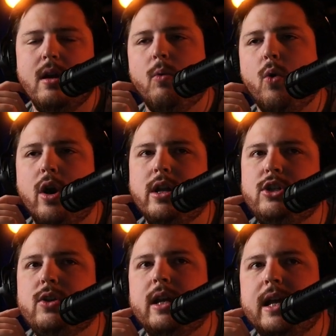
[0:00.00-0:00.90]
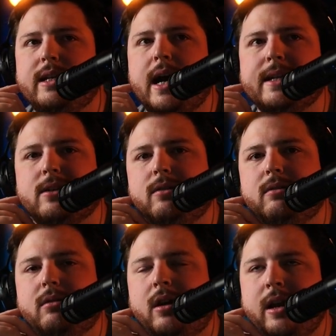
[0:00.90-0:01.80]
Wardens you can hit dots
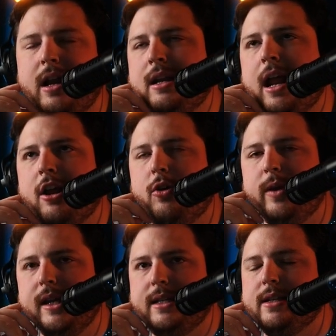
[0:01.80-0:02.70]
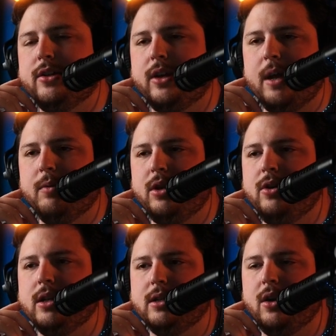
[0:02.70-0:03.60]
in AOEs, and so you
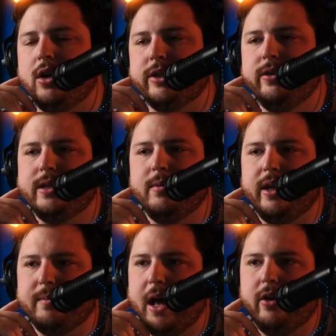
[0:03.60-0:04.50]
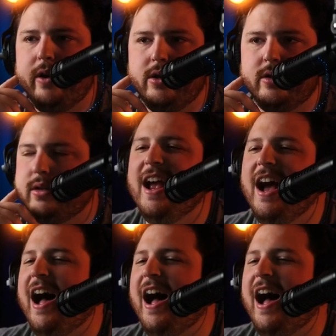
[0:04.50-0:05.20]
can also do the same with like Battle Ragers.